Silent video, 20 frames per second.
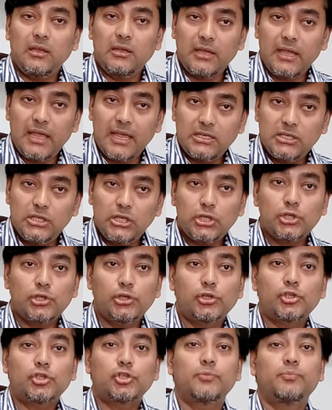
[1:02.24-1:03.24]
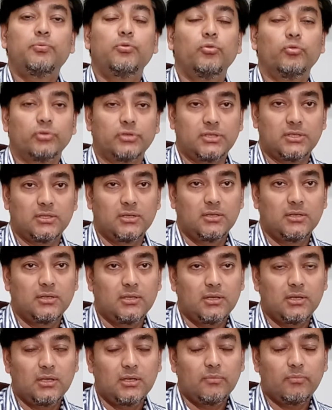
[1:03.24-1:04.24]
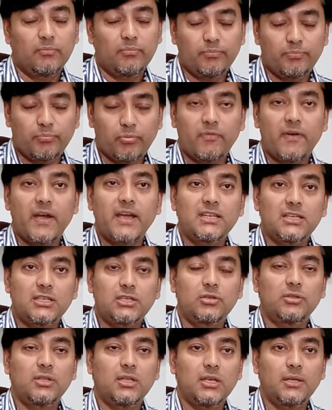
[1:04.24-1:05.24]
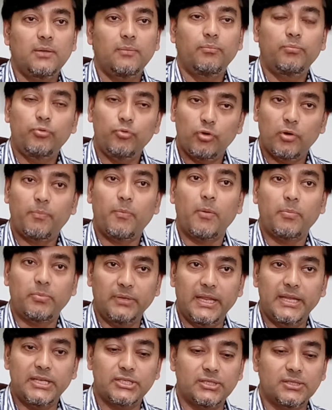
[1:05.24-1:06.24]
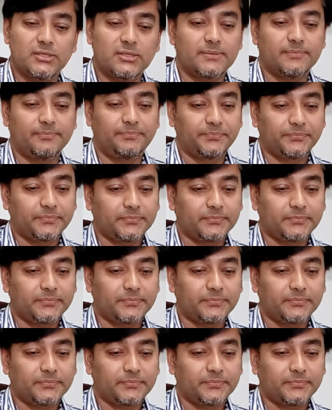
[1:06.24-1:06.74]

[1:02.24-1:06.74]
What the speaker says: additional support provided to the poor populations.